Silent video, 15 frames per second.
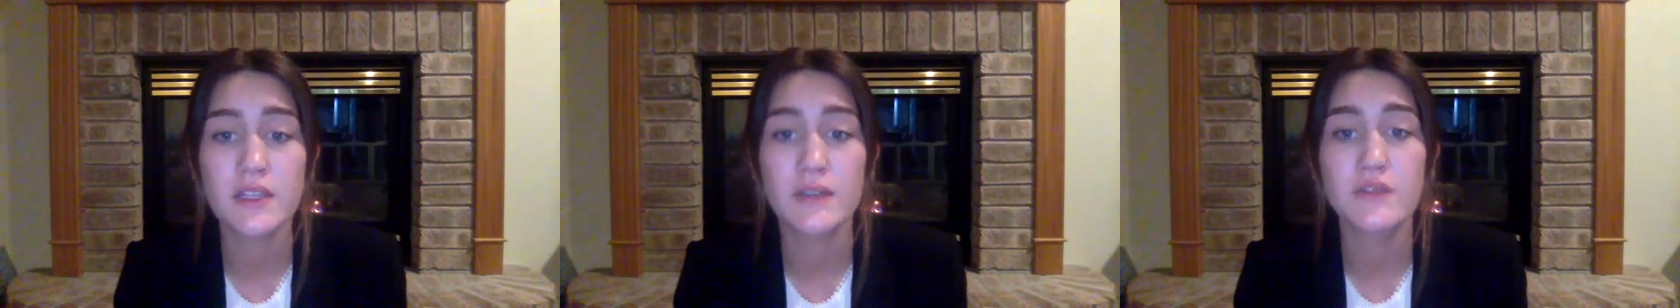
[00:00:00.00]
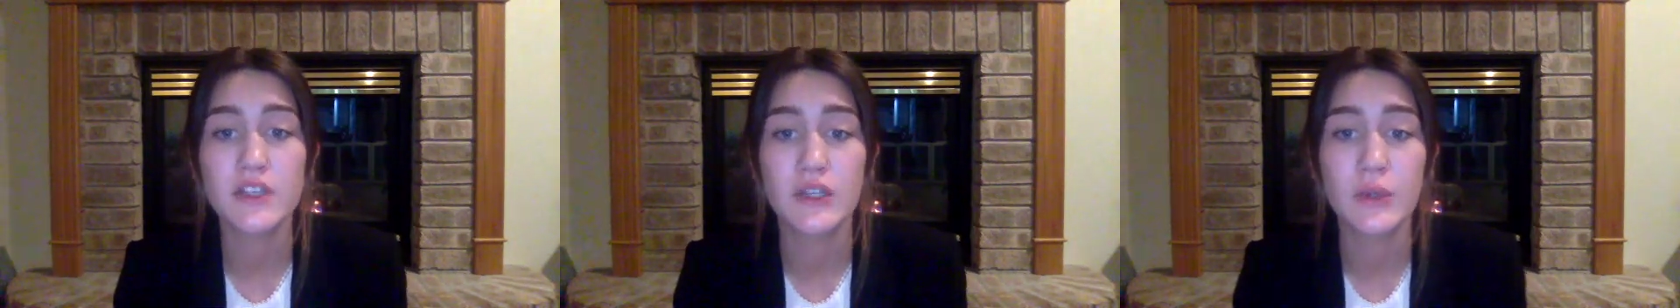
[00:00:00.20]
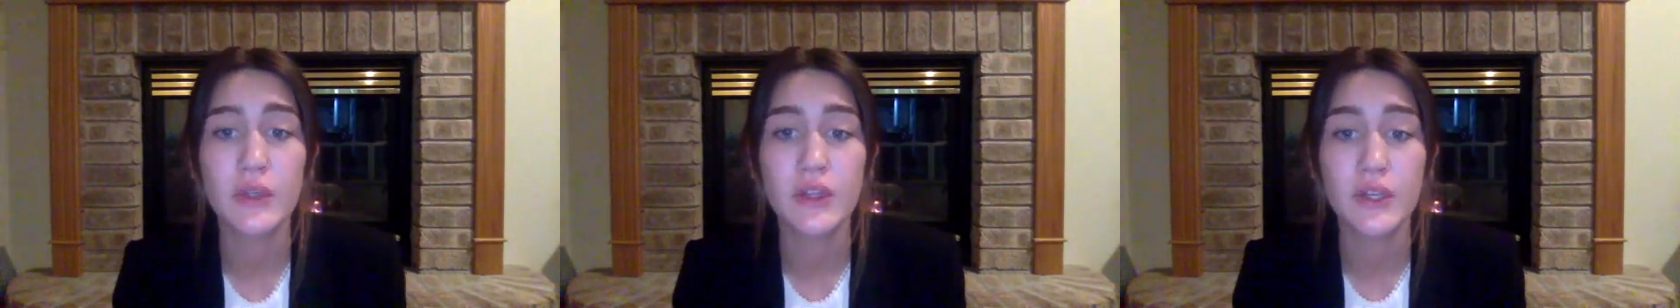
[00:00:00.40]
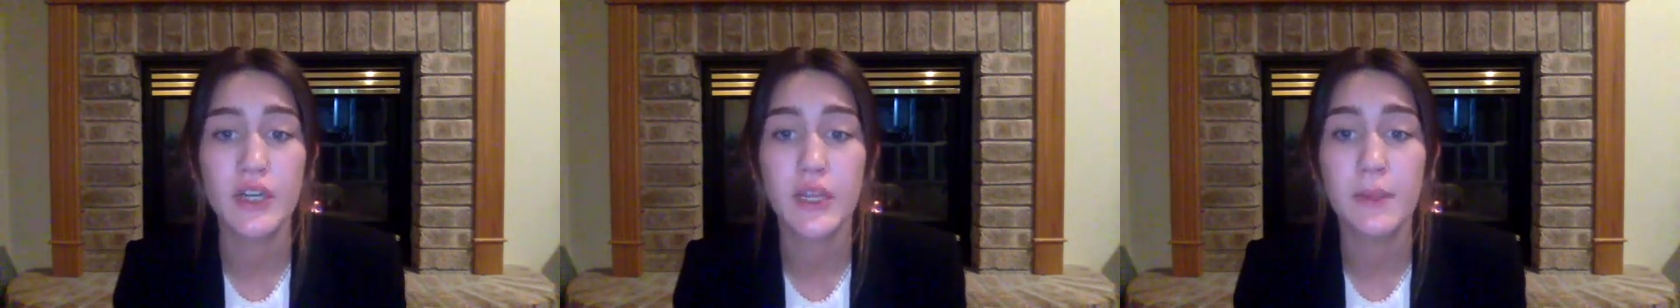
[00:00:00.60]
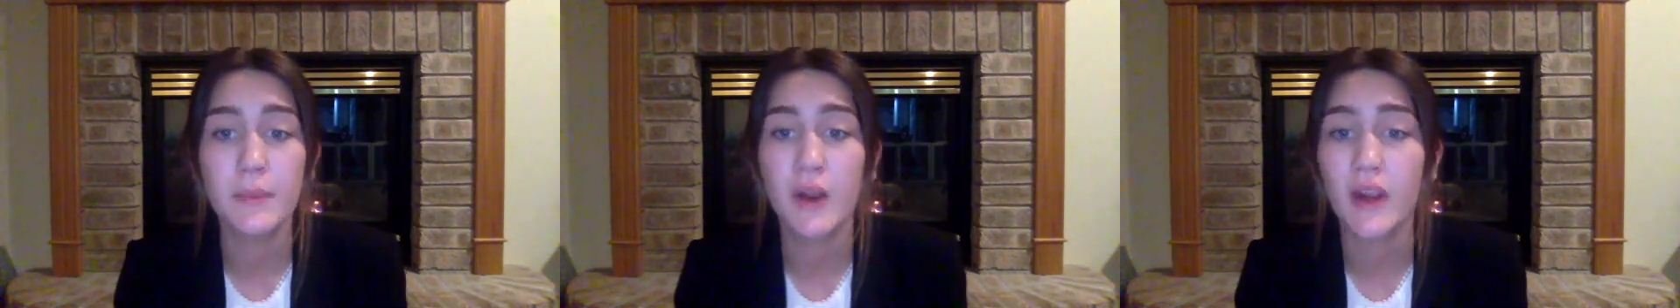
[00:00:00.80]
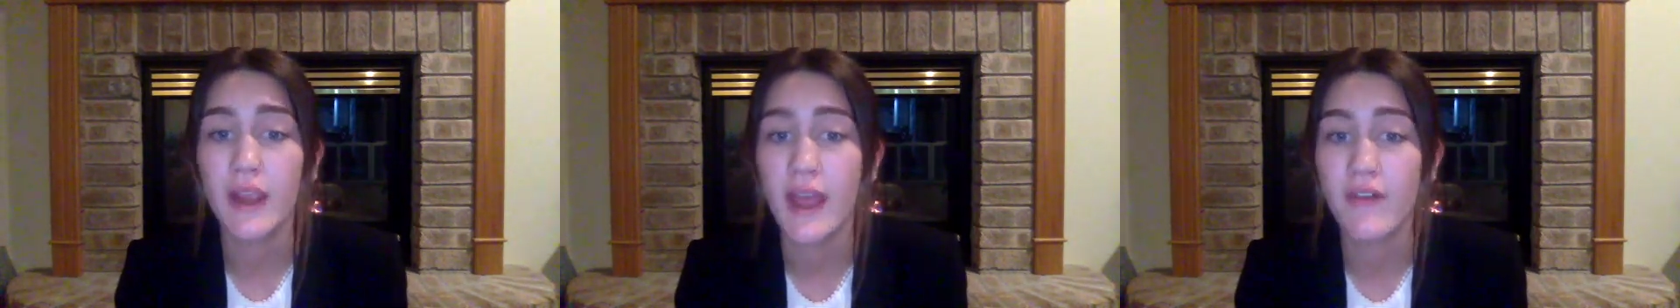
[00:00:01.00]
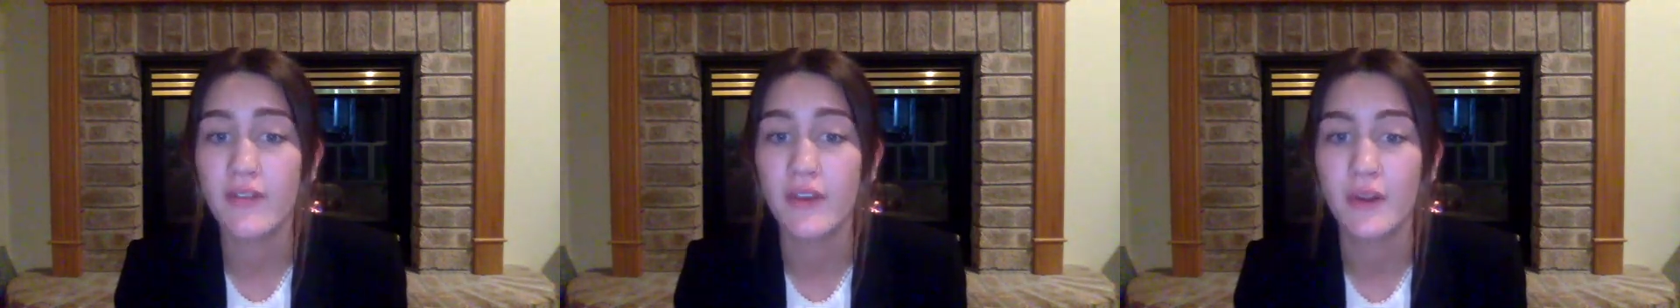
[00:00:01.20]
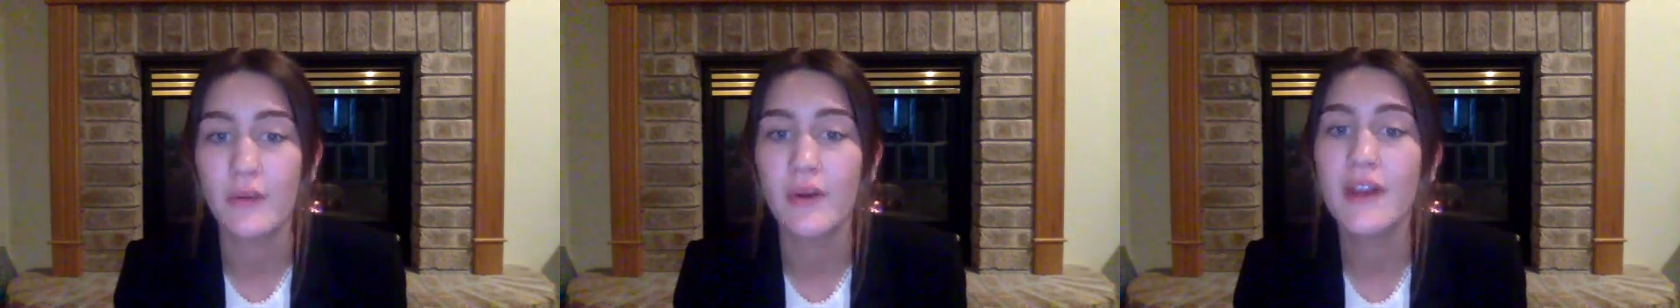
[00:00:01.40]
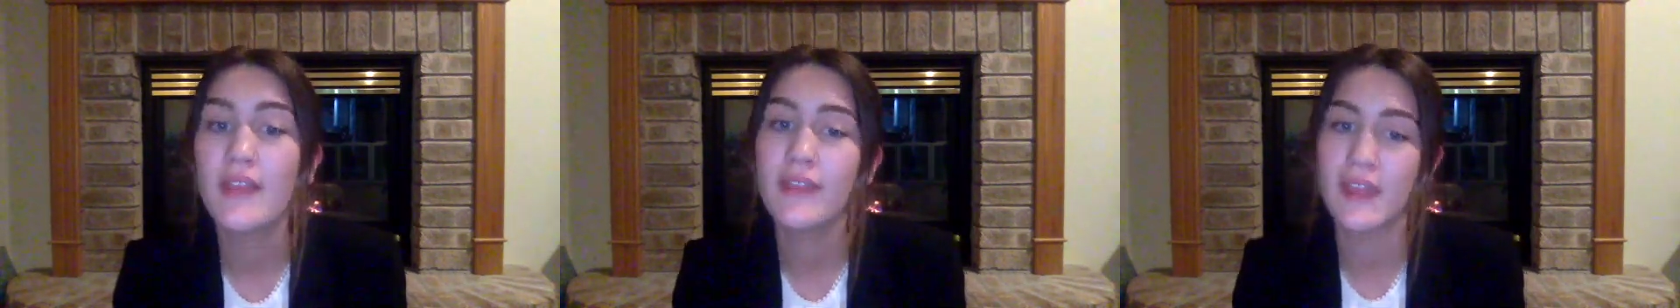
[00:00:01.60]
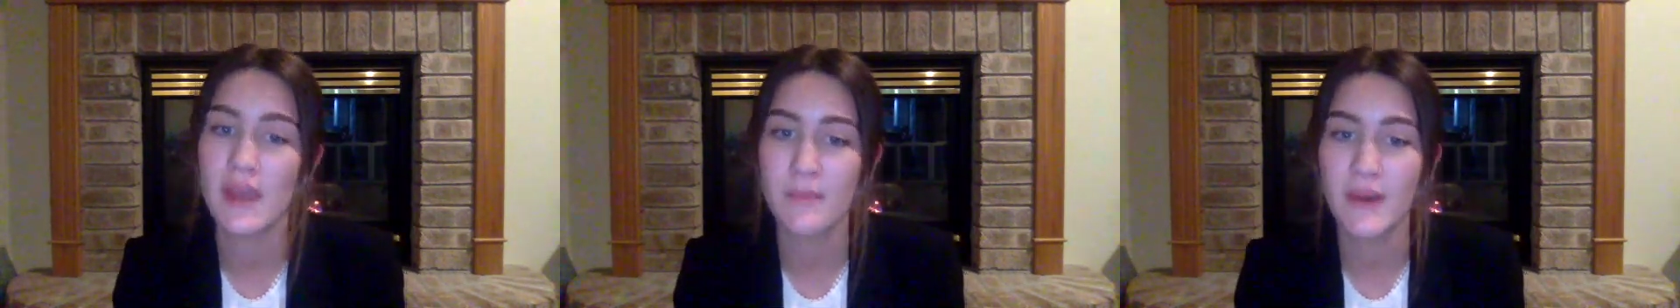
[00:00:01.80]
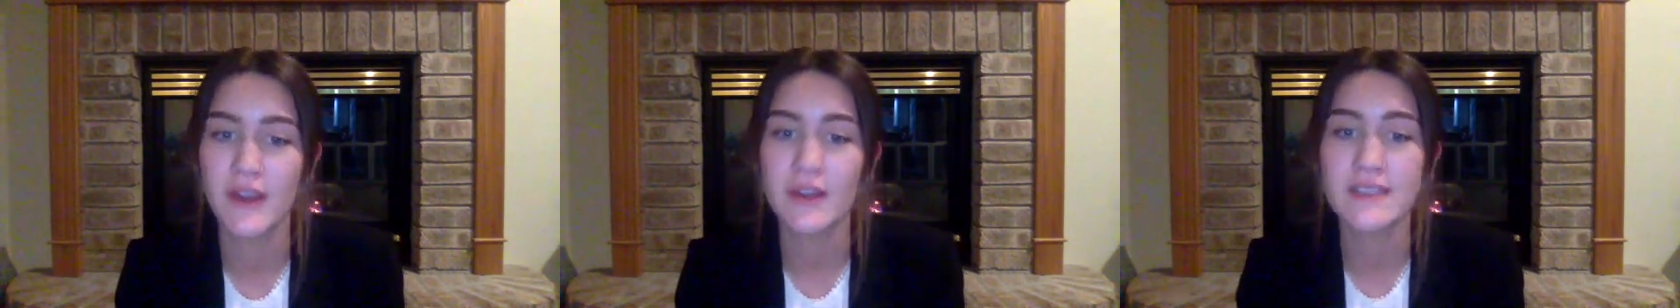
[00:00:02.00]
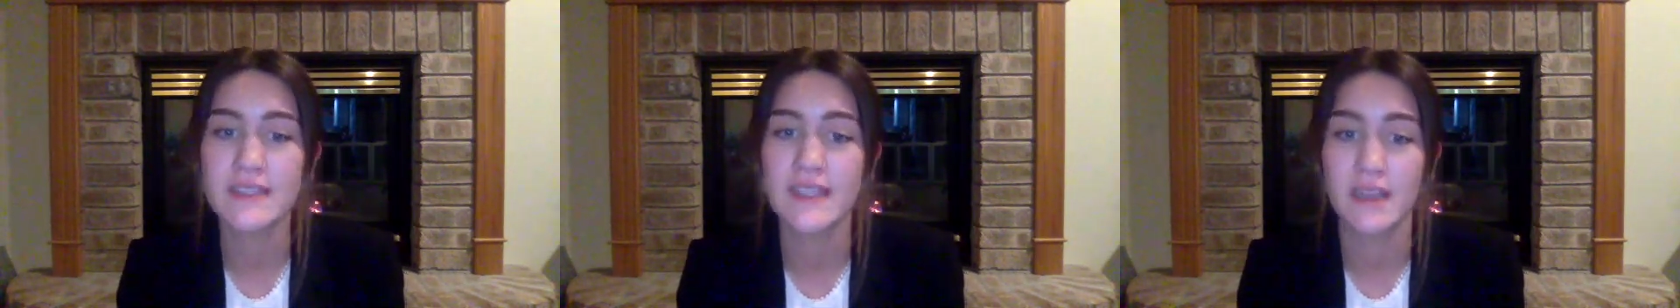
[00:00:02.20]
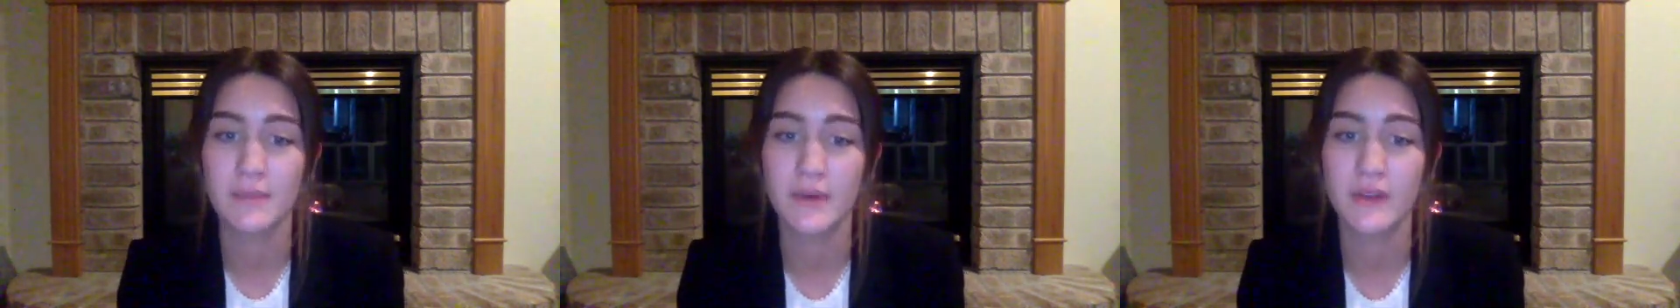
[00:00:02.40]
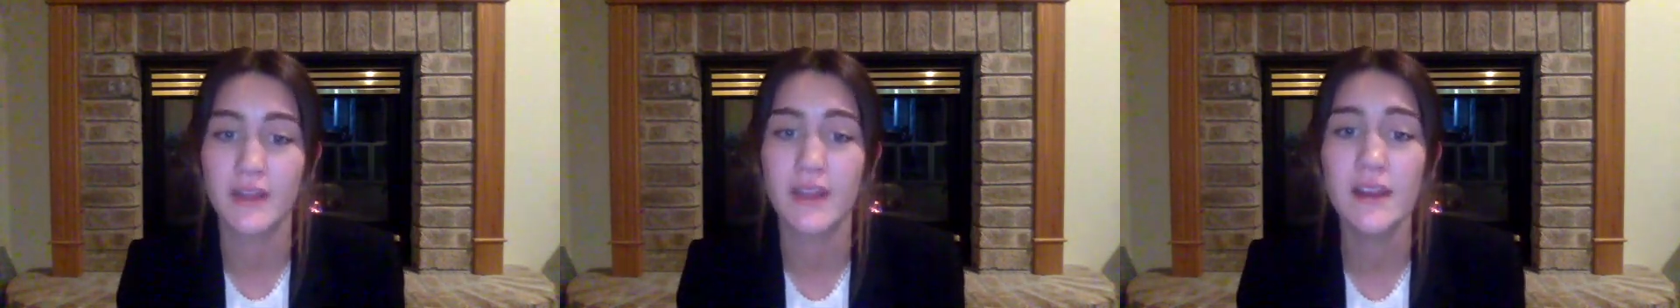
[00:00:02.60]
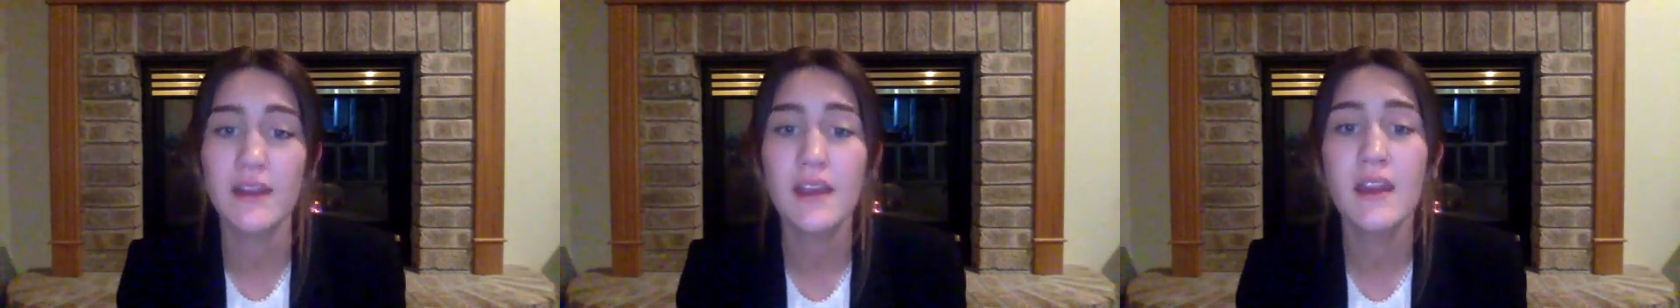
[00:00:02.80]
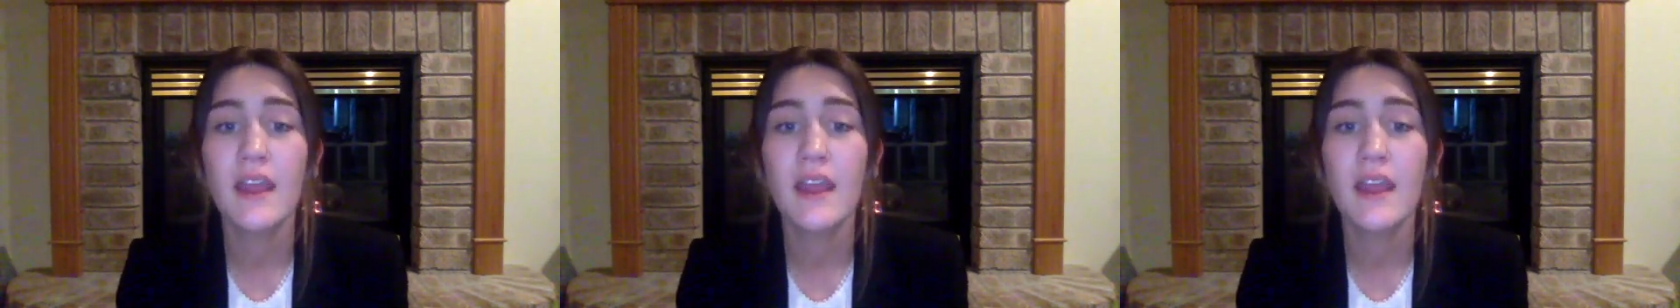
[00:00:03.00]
of 230 Park Avenue, the Empire State Building,